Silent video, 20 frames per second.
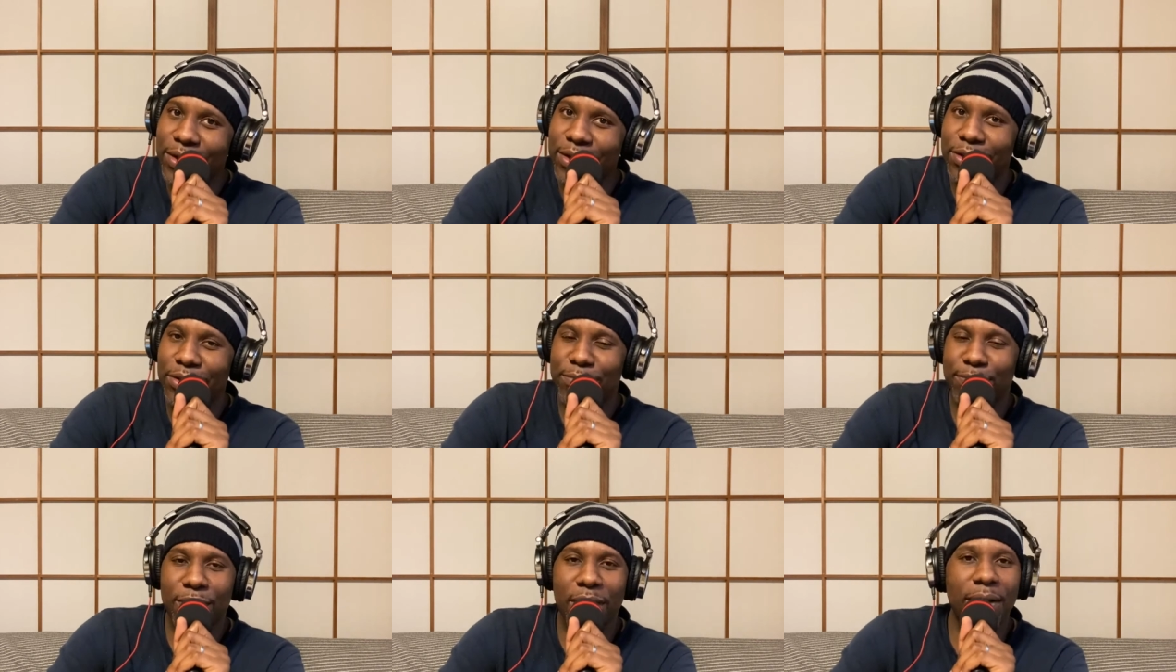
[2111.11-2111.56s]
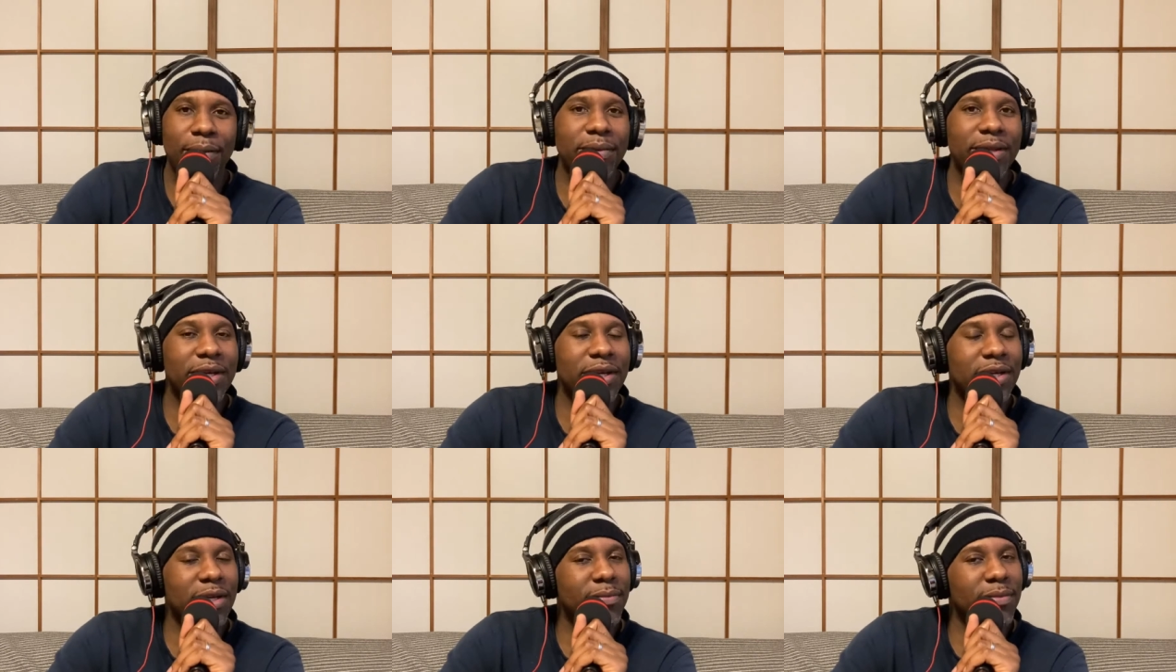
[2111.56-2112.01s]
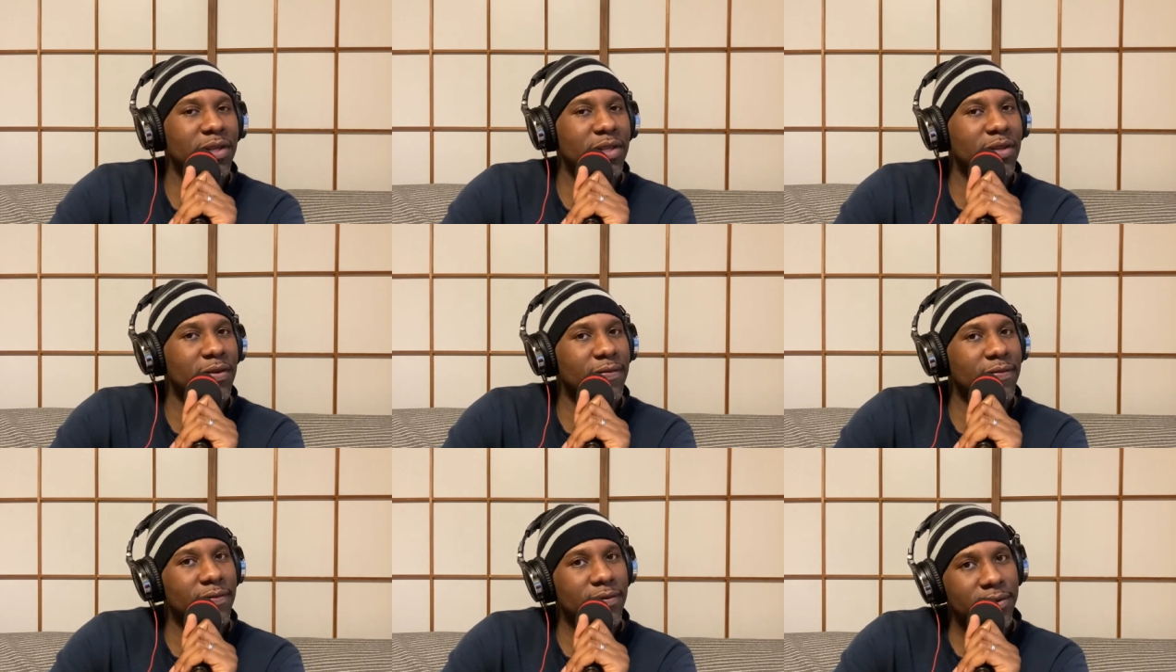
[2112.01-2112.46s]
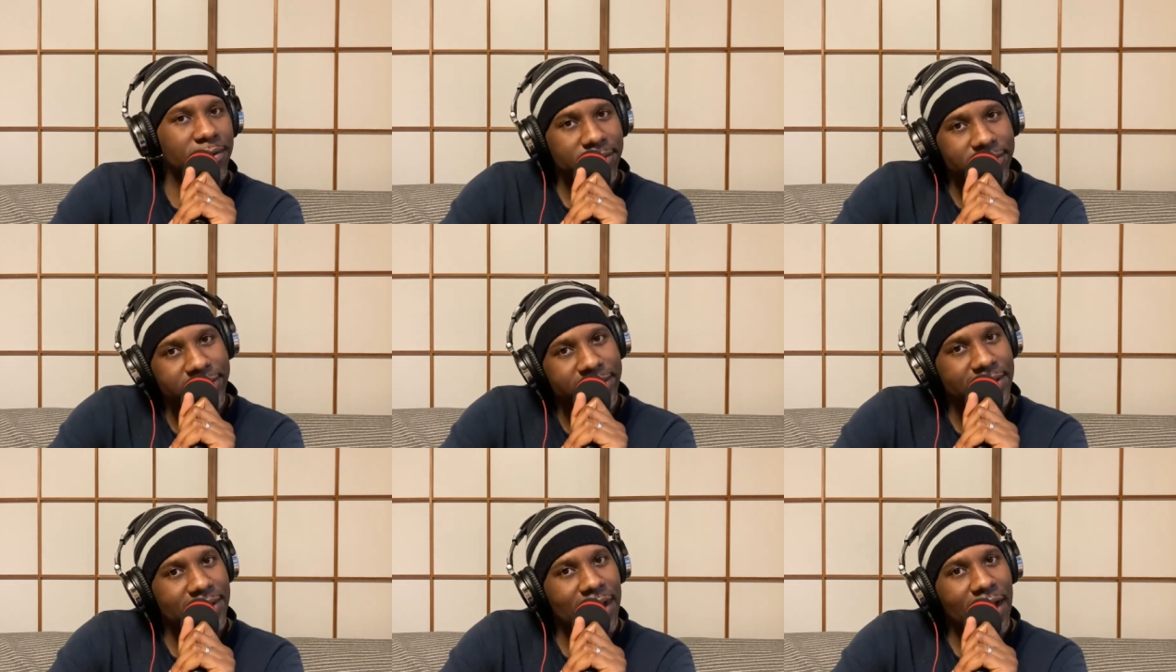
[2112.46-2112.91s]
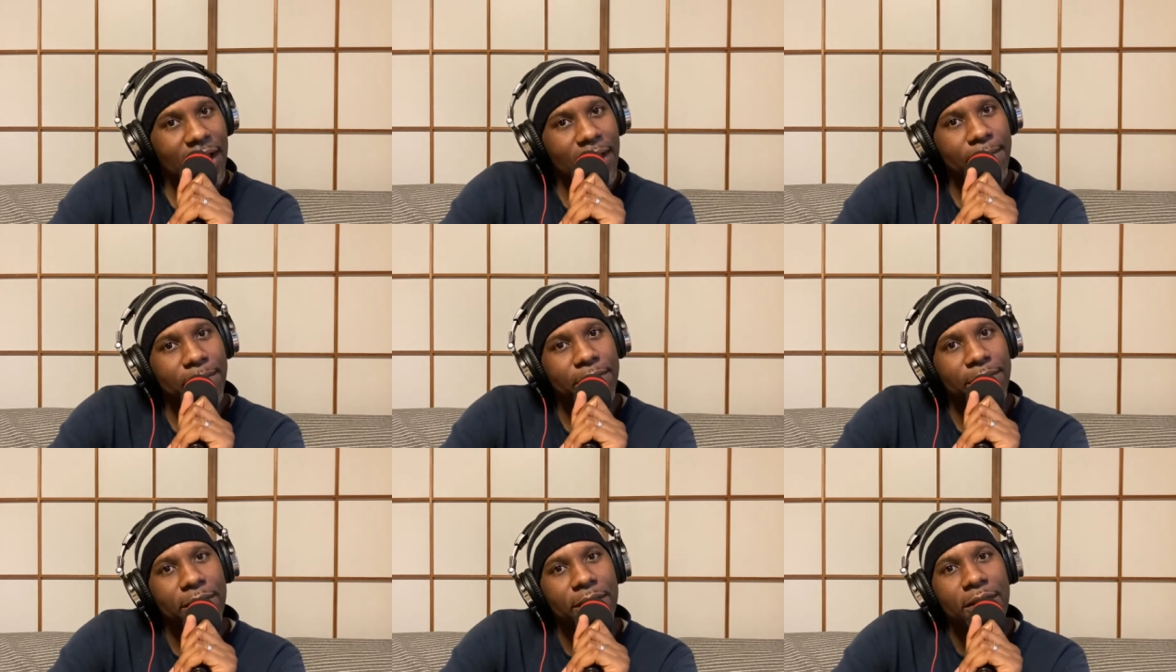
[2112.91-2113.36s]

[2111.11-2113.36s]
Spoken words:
It's probably going to be the first stop,